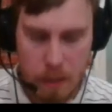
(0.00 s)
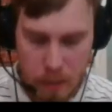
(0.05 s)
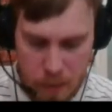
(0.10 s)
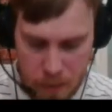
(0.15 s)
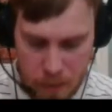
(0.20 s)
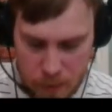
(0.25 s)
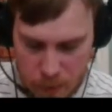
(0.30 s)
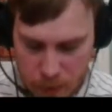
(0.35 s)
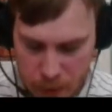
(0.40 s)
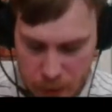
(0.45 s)

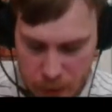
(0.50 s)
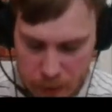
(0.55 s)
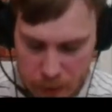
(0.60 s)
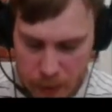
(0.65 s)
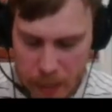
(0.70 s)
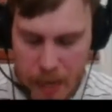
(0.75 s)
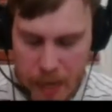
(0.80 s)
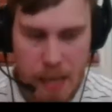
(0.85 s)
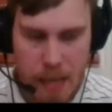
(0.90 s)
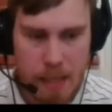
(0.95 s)
Okay, the
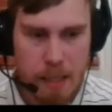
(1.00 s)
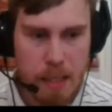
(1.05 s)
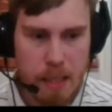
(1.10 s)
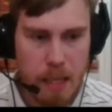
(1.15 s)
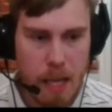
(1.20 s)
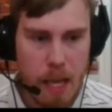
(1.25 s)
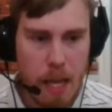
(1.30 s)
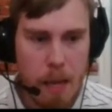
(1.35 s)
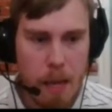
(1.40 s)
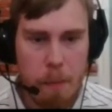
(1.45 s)
last
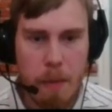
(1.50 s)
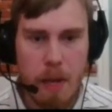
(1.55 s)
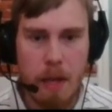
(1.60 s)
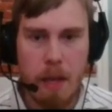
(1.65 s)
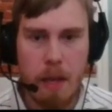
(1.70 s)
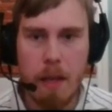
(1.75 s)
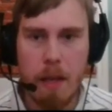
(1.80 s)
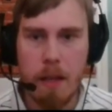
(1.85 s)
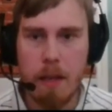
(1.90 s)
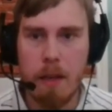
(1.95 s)
game,
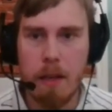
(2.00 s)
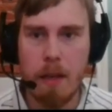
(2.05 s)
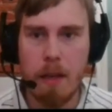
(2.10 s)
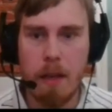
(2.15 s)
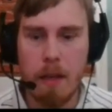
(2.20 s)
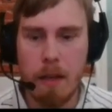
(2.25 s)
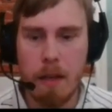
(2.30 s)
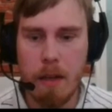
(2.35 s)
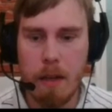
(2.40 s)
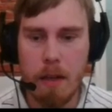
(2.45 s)

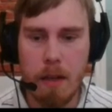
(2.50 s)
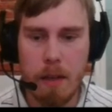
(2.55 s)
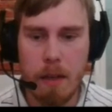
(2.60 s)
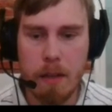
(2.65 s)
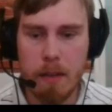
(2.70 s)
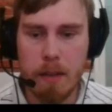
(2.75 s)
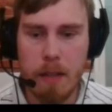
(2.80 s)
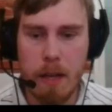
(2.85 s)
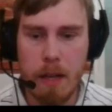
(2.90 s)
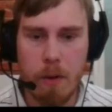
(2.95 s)

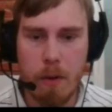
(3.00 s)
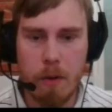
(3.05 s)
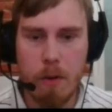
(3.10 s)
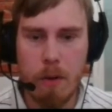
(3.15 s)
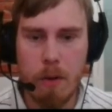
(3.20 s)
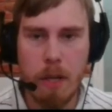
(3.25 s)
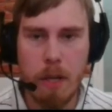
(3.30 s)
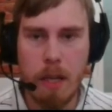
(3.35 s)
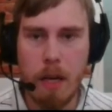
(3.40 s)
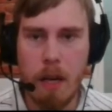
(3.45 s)
Tero
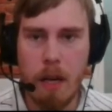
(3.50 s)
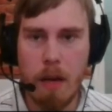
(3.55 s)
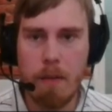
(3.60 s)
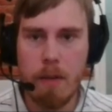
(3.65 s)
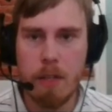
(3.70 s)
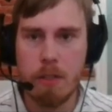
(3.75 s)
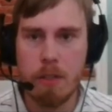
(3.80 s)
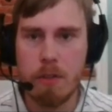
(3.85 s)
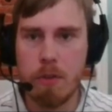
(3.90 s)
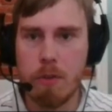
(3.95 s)
Kokkila
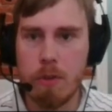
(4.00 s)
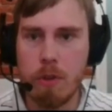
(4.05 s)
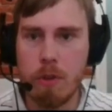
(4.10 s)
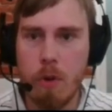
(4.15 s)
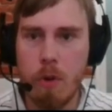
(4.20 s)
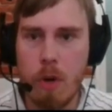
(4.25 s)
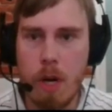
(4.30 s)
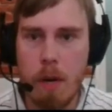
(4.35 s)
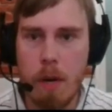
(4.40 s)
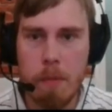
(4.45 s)
versus
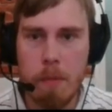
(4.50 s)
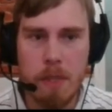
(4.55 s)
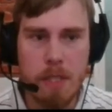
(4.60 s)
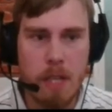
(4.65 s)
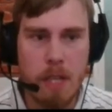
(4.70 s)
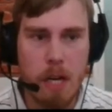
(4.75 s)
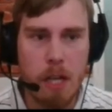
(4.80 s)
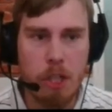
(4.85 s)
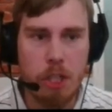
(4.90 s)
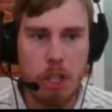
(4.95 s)
Korab
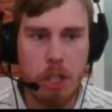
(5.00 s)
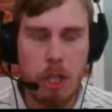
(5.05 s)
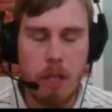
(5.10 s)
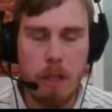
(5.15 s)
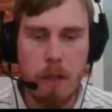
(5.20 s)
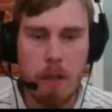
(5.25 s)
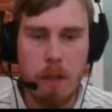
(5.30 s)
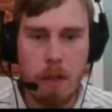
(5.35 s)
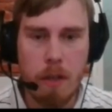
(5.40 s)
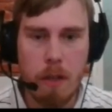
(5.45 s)

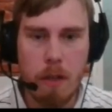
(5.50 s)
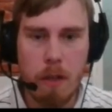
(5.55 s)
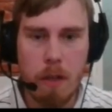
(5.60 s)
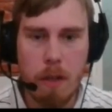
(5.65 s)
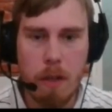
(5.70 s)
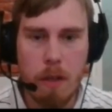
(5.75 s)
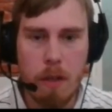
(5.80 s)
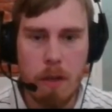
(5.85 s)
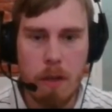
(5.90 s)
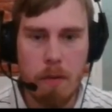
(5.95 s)
Saraci.
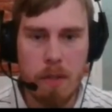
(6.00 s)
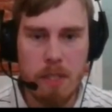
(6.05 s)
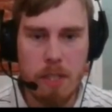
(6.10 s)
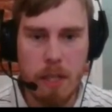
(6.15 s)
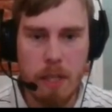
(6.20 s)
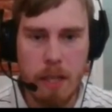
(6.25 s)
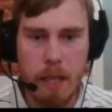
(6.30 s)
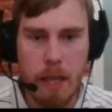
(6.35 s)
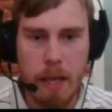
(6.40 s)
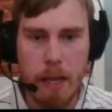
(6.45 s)
Once
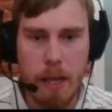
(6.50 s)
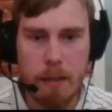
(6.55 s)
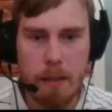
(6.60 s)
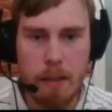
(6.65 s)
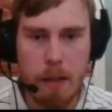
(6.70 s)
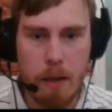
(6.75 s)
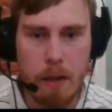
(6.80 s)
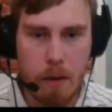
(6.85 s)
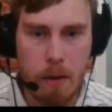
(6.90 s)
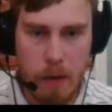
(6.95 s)
again,
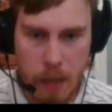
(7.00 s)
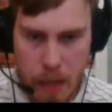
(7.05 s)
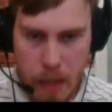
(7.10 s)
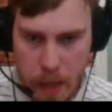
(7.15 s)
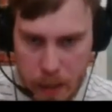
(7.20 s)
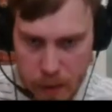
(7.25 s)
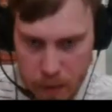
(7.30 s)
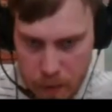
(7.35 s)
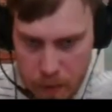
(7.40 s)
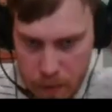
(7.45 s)
Tero had
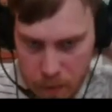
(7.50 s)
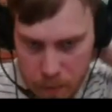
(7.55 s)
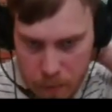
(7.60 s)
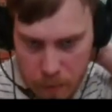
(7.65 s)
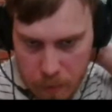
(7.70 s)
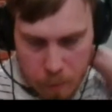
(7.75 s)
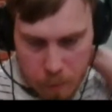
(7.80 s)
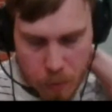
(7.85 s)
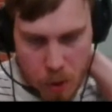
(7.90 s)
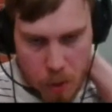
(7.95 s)

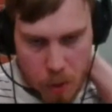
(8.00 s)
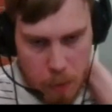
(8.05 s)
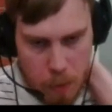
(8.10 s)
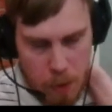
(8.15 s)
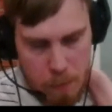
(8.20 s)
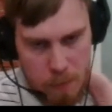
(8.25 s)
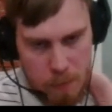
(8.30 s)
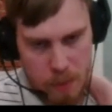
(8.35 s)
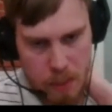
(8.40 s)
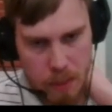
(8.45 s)

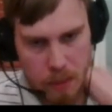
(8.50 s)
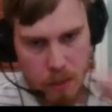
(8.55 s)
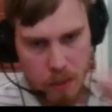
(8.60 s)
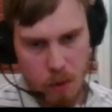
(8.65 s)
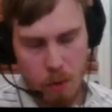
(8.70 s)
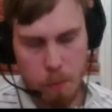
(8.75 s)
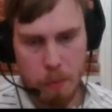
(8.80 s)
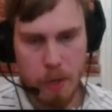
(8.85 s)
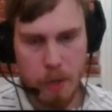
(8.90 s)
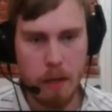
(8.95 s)
problems in the
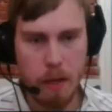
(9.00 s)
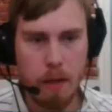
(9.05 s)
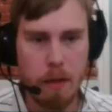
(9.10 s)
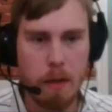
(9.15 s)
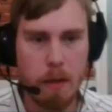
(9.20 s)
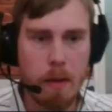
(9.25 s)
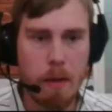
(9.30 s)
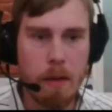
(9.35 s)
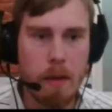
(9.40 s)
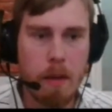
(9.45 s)

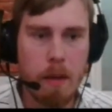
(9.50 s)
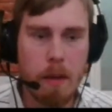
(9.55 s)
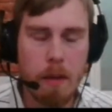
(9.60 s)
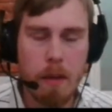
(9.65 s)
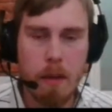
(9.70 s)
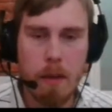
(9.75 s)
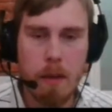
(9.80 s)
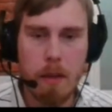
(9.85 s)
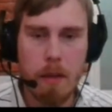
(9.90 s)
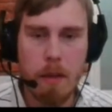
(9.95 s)
opening.
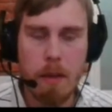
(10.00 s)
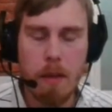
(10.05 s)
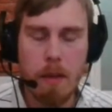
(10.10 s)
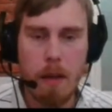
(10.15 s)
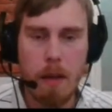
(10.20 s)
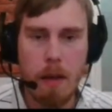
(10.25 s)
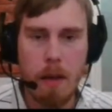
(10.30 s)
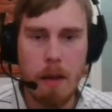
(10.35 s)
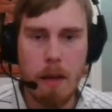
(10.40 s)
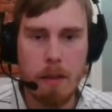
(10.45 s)

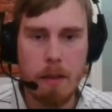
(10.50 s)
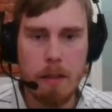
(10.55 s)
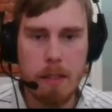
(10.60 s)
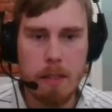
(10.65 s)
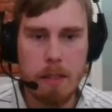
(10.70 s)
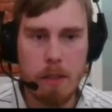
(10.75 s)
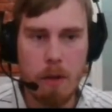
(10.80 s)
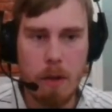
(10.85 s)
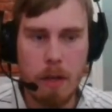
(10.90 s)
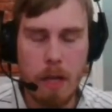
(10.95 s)
This is
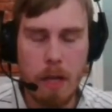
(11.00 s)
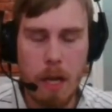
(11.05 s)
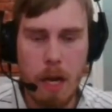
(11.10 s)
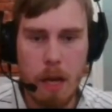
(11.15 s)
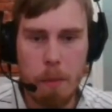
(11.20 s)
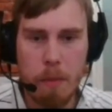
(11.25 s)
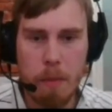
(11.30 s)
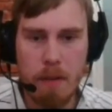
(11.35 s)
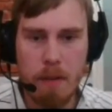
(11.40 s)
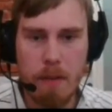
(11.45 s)
called a
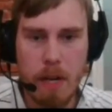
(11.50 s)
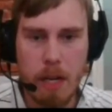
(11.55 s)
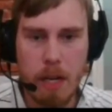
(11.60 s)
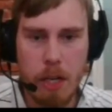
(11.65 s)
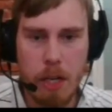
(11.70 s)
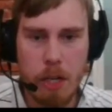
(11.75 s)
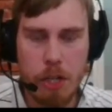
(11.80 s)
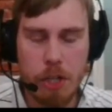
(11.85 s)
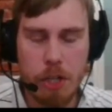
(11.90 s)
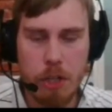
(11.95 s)
Lapin
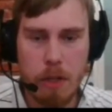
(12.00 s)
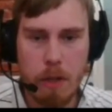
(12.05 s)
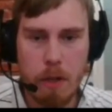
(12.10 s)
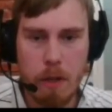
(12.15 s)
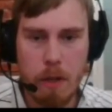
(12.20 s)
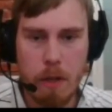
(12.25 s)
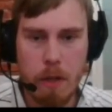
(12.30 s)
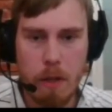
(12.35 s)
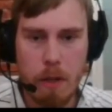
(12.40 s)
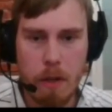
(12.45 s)
variation.
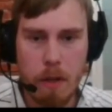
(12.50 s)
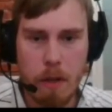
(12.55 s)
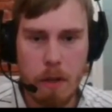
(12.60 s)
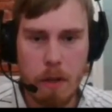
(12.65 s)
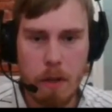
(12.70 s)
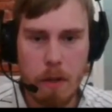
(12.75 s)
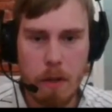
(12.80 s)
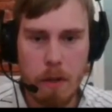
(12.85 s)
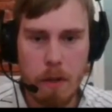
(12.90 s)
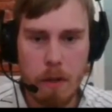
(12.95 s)

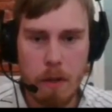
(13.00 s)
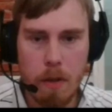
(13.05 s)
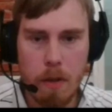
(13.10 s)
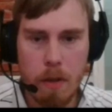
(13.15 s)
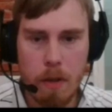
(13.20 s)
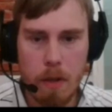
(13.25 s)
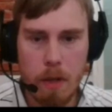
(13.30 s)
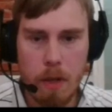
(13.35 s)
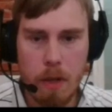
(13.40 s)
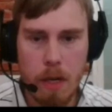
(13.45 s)

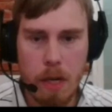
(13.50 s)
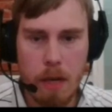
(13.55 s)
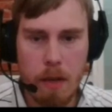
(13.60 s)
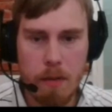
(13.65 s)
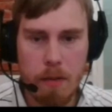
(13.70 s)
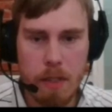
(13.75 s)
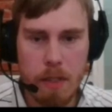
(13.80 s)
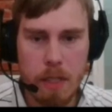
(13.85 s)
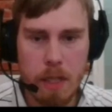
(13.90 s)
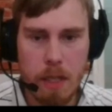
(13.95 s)
Knight
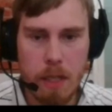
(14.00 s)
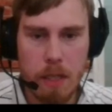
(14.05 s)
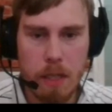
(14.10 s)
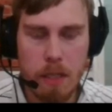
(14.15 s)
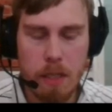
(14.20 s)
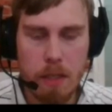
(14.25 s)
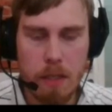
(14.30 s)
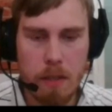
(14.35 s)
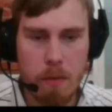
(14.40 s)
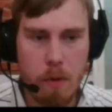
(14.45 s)

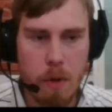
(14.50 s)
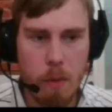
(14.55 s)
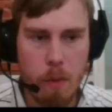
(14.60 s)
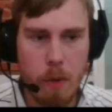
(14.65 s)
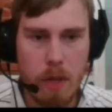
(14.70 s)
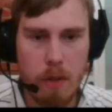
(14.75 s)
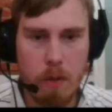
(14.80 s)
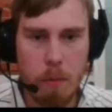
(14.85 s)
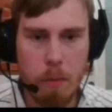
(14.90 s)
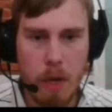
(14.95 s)
f6, one way
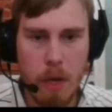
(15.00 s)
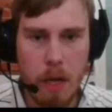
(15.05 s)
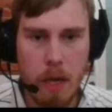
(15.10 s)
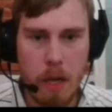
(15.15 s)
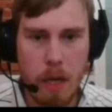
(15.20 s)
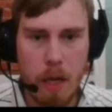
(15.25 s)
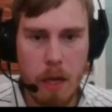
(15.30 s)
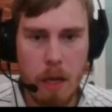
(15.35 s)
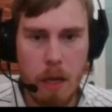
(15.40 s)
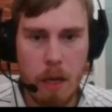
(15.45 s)
to
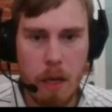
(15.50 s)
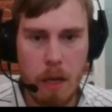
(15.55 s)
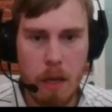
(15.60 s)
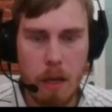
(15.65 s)
play.